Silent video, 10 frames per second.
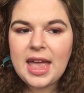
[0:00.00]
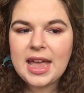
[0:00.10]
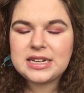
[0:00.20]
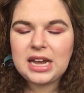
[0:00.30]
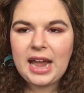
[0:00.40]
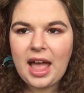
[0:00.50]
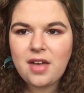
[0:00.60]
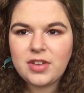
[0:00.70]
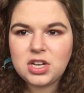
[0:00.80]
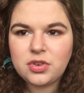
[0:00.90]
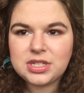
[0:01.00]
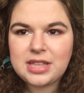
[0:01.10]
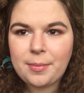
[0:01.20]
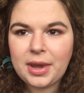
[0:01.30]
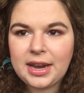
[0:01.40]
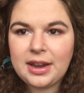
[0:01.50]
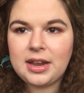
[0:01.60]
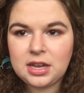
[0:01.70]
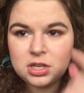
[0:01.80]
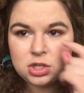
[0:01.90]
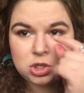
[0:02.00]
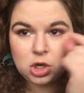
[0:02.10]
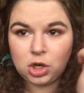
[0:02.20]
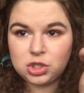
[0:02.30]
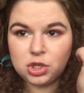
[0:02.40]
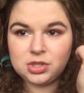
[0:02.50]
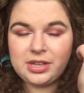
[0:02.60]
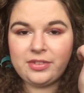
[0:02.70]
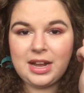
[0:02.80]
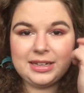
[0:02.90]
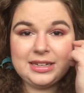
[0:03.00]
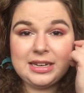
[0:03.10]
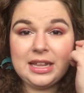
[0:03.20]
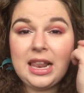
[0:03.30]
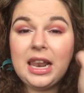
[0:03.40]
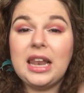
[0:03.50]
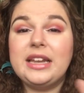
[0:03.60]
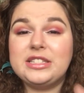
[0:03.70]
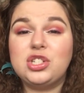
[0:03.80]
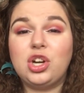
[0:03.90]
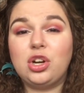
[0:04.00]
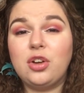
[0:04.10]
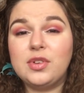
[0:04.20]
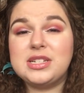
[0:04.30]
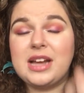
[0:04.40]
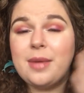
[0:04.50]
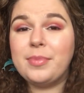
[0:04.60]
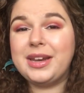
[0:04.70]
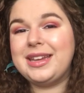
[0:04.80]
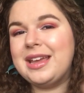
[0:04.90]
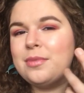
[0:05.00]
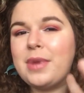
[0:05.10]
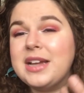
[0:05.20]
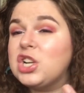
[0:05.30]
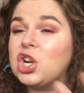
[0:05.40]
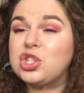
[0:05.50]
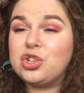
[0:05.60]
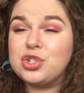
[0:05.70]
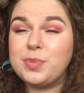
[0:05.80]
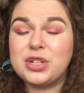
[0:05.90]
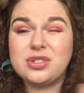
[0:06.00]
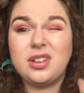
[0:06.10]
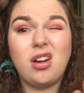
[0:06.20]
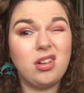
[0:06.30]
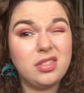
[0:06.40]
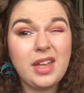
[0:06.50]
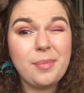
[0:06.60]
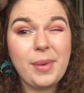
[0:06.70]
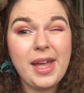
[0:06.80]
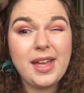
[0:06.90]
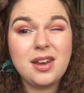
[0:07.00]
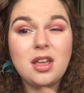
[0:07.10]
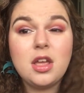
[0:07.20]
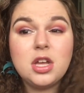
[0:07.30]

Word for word: and I haven't noticed that my dark circles have gotten less dark over time, but again, my dark circles personally aren't that bad.